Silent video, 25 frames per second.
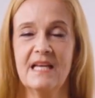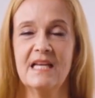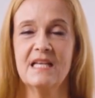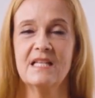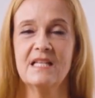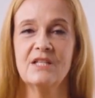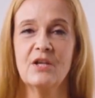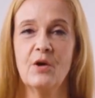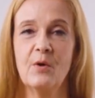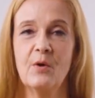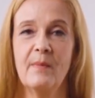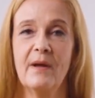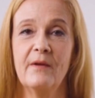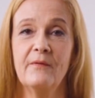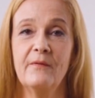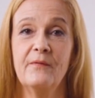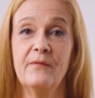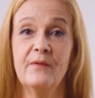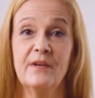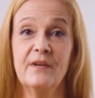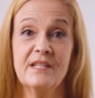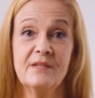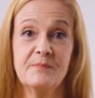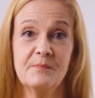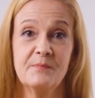So my
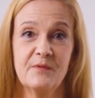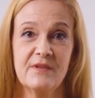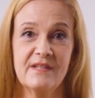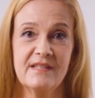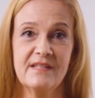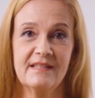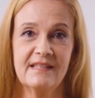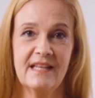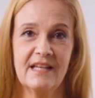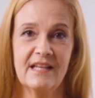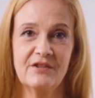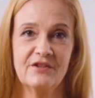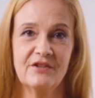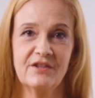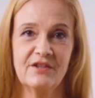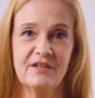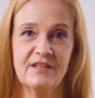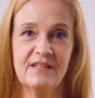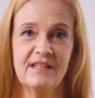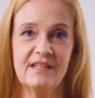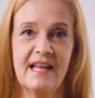first presentation